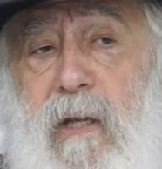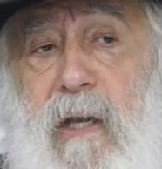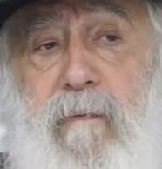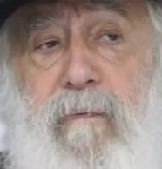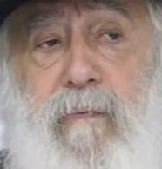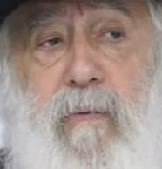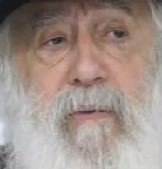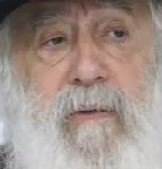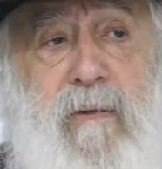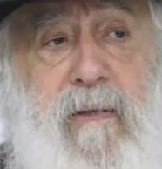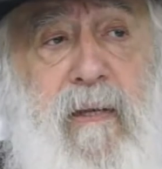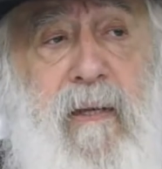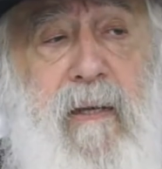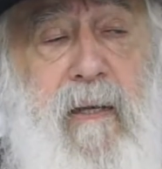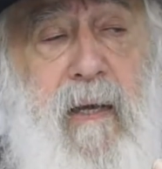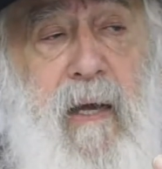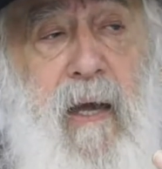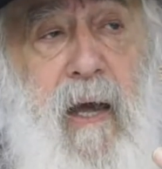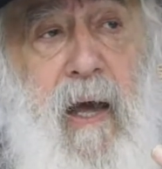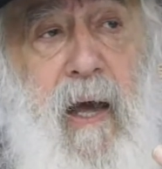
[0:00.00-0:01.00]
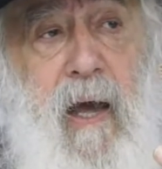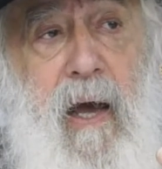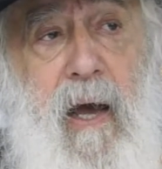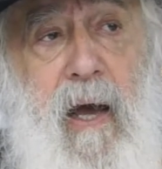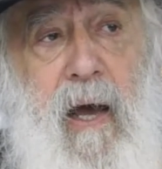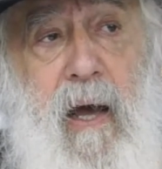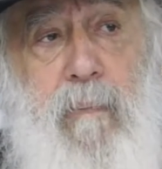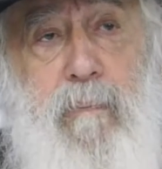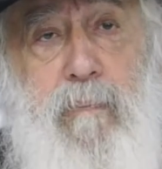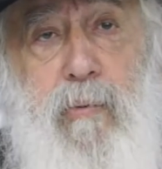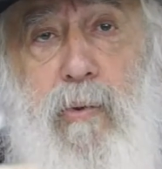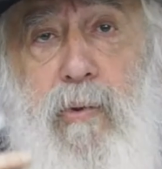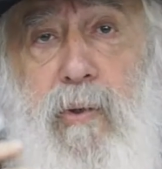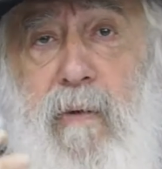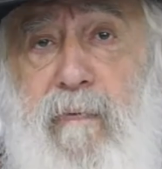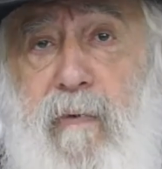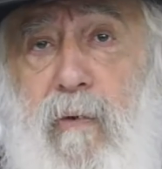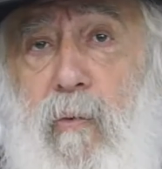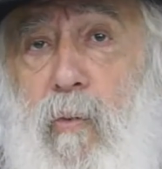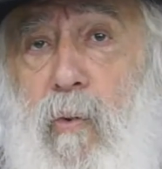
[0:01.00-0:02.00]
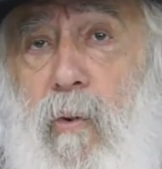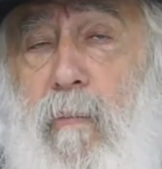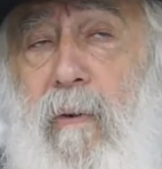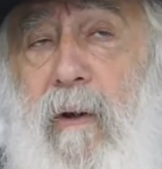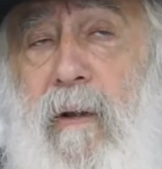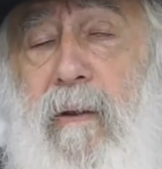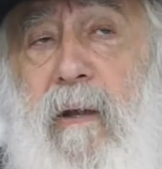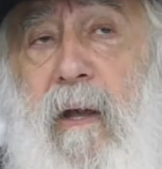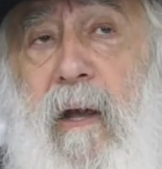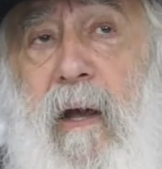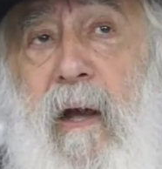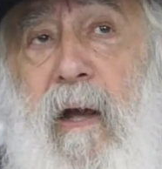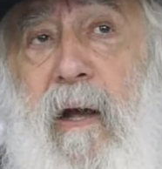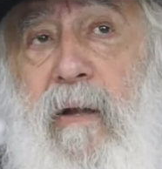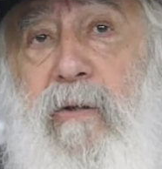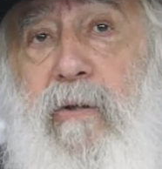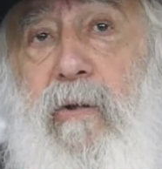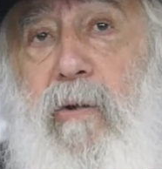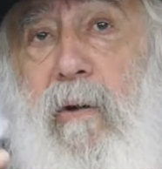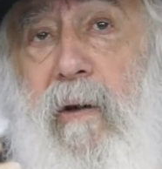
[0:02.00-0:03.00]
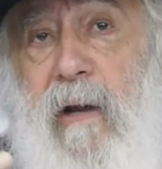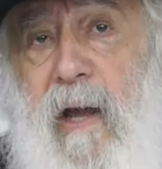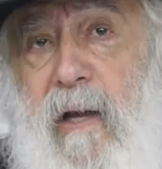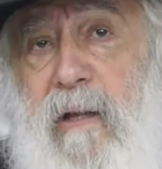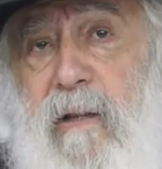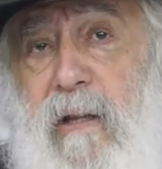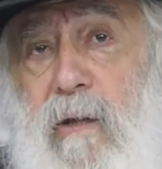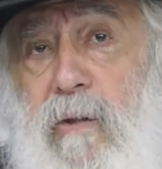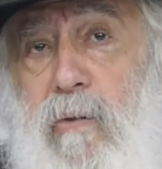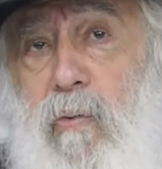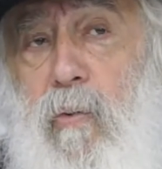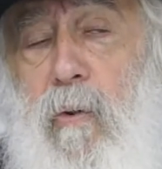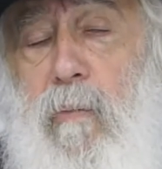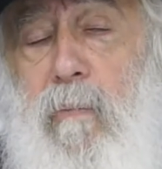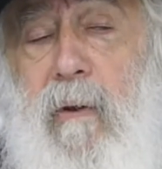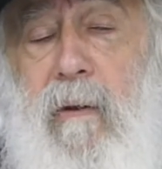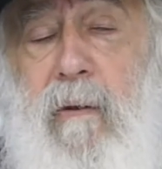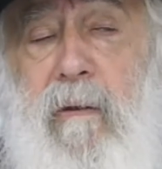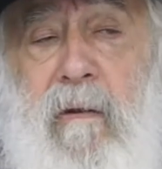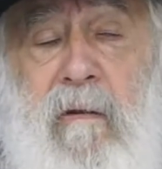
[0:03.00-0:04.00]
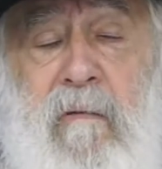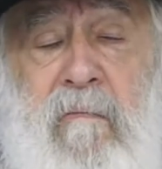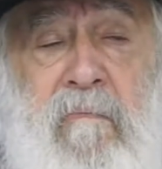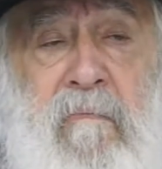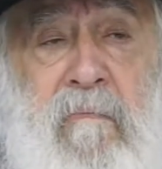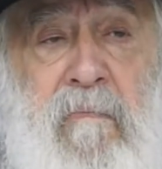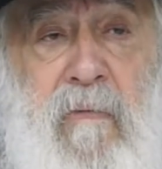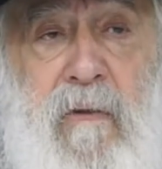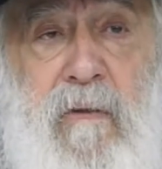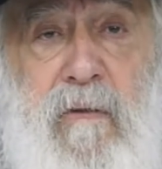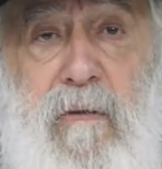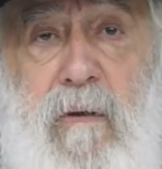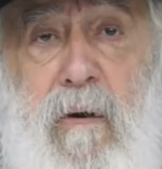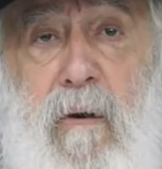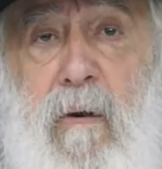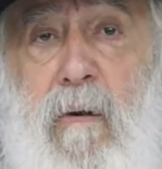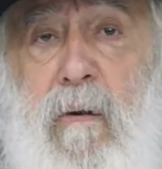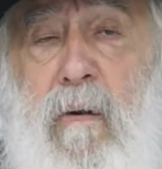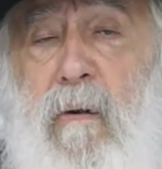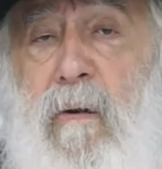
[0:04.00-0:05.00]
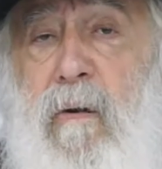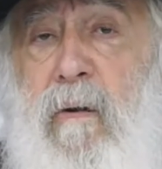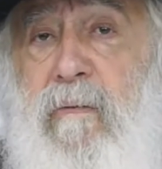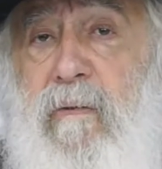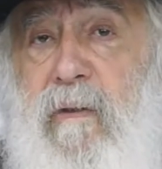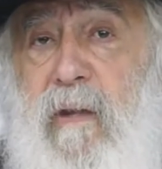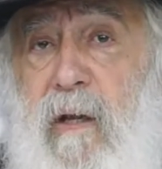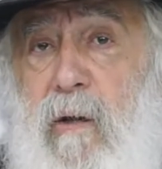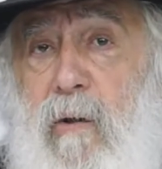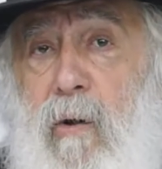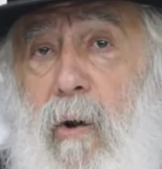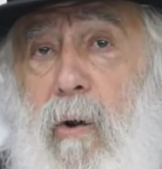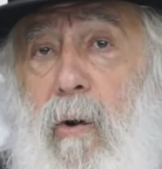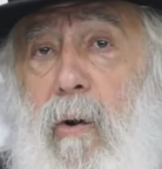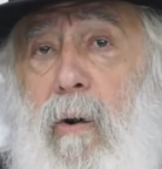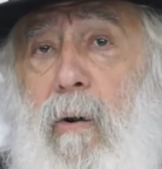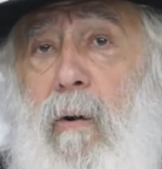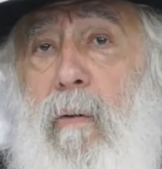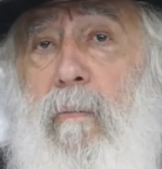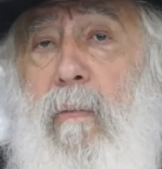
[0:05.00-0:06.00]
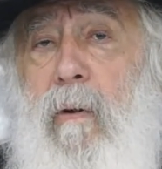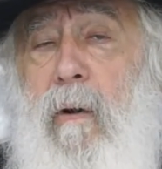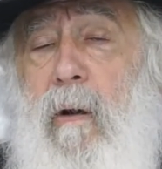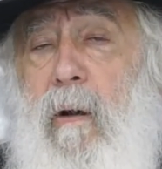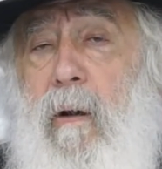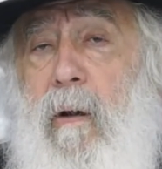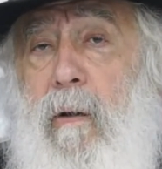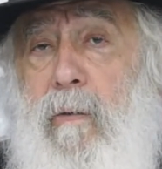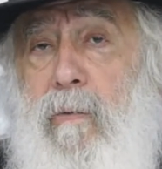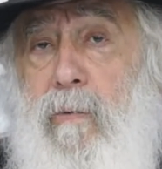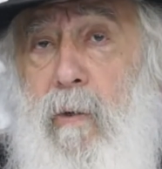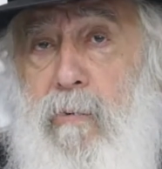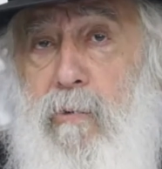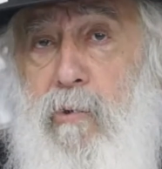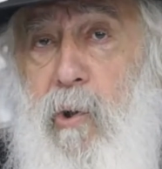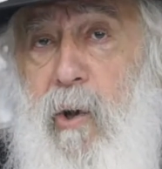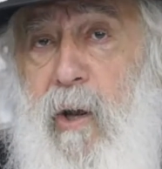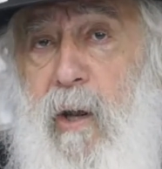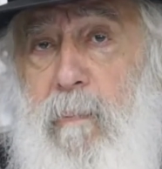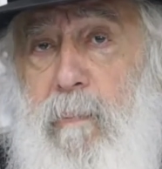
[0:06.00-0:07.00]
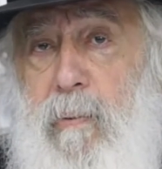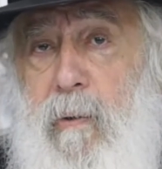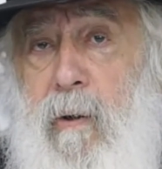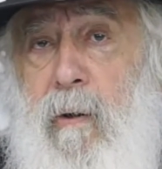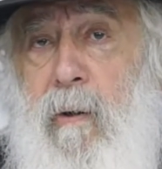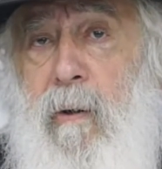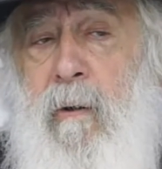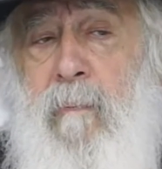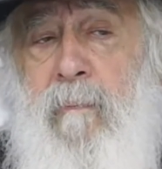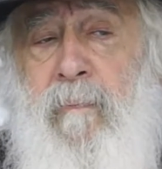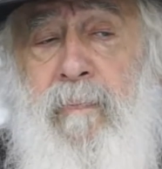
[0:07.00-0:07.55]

If you see a beautiful woman and you like that woman, so take her home, don't rape her,